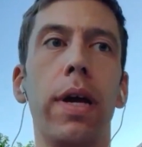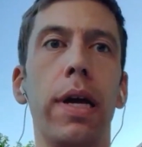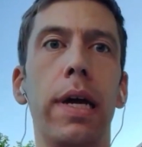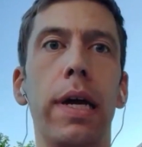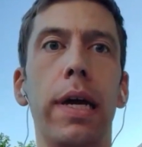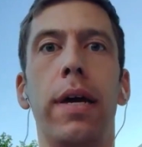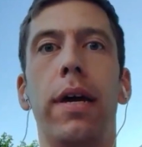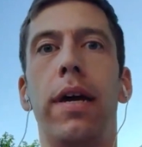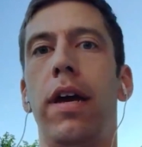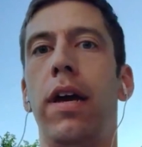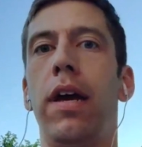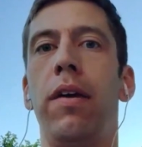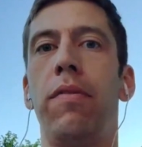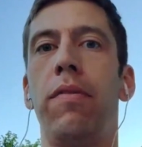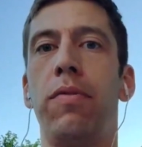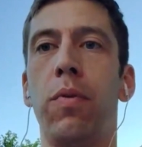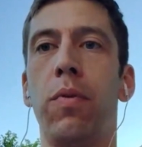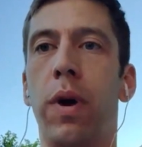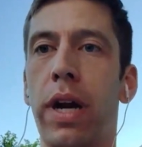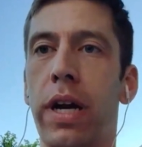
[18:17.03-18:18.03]
Yeah. If
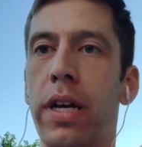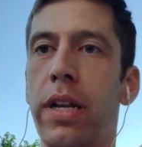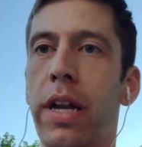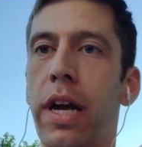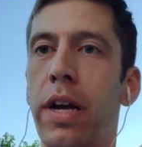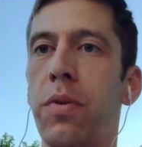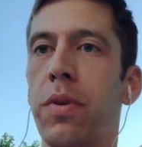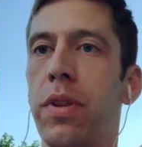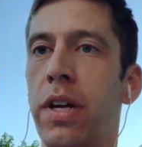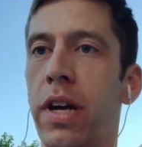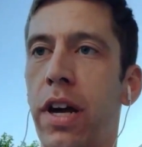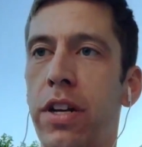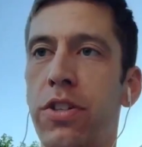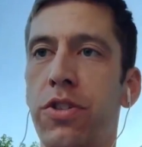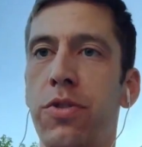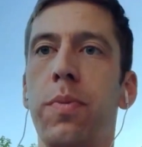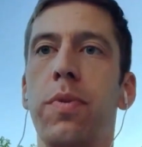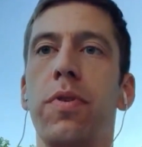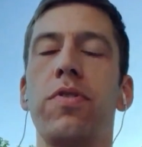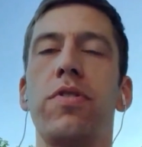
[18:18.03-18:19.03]
you want to connect with
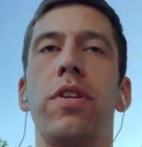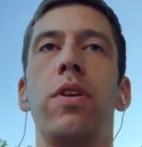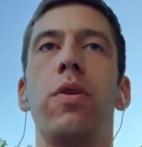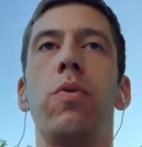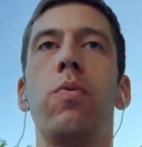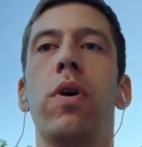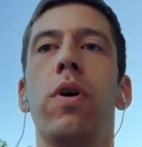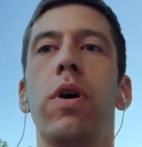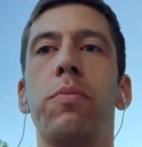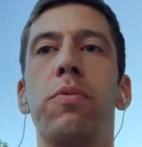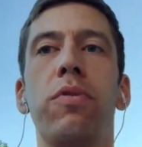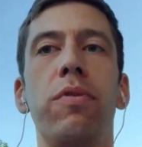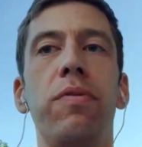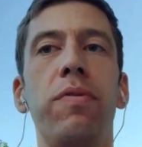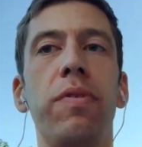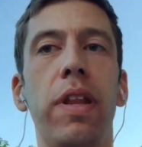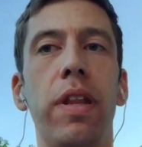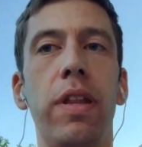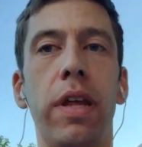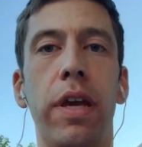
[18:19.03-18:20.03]
customers and you want to
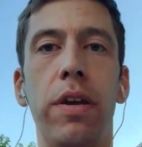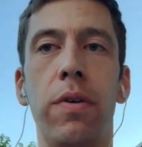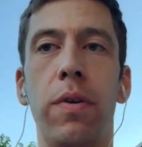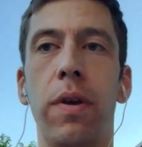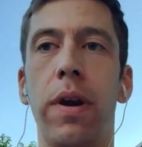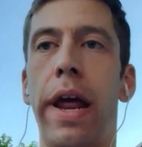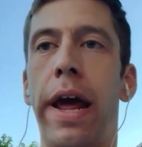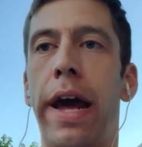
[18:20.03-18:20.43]
prove that you're an